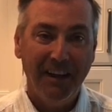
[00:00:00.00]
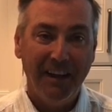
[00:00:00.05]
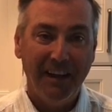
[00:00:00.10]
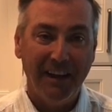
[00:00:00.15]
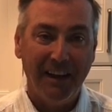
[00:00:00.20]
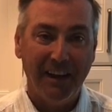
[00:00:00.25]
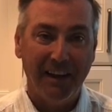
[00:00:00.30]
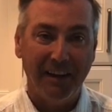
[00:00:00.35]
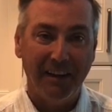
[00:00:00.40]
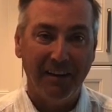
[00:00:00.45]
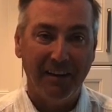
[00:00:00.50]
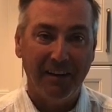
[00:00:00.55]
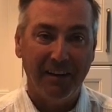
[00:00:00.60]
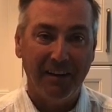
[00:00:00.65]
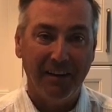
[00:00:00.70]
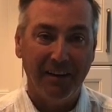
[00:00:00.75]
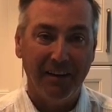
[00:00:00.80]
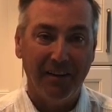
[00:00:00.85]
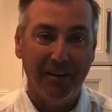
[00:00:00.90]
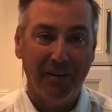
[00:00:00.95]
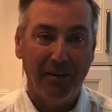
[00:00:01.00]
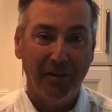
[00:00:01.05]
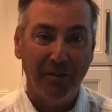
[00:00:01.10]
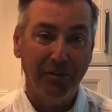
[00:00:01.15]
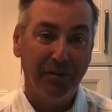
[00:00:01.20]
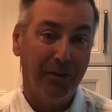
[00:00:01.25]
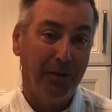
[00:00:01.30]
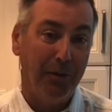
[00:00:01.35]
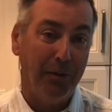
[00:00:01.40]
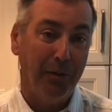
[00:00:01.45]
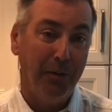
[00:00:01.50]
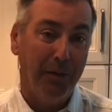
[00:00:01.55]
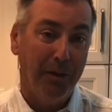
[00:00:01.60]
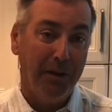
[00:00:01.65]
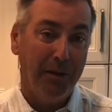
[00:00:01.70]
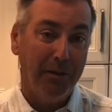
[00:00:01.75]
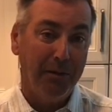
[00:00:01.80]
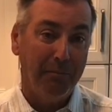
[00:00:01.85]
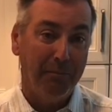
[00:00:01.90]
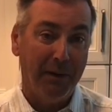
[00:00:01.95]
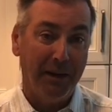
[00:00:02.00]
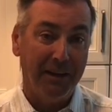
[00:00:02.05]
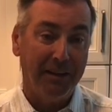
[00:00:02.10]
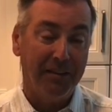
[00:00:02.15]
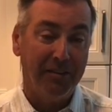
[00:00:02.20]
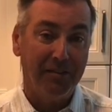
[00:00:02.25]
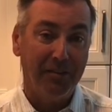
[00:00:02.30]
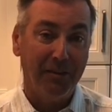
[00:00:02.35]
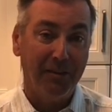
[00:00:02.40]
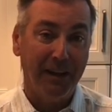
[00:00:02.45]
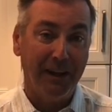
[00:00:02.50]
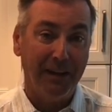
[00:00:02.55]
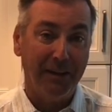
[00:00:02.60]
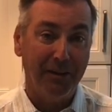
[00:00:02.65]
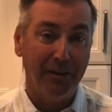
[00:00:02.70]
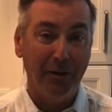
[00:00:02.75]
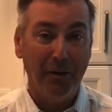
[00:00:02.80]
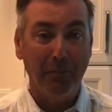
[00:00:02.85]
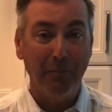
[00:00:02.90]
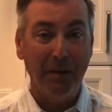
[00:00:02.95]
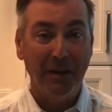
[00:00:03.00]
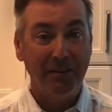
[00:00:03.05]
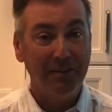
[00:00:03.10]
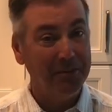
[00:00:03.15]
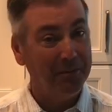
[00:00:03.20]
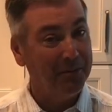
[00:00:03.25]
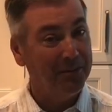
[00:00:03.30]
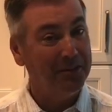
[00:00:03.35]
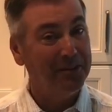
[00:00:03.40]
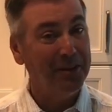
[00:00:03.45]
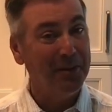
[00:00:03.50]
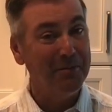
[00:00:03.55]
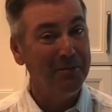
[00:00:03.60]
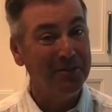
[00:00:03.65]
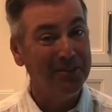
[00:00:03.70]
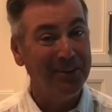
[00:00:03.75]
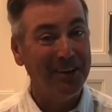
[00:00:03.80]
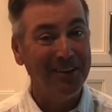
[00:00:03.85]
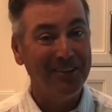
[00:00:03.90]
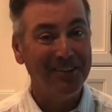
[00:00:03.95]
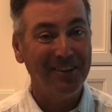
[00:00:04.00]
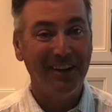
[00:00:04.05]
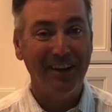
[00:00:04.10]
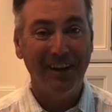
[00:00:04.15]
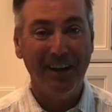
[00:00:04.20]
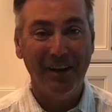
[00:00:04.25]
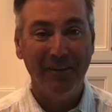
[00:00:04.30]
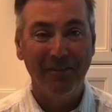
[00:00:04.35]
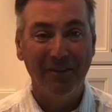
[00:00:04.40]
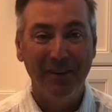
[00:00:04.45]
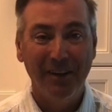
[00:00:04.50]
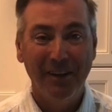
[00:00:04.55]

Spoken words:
and also make it so that you don't make some of the same mistakes I had.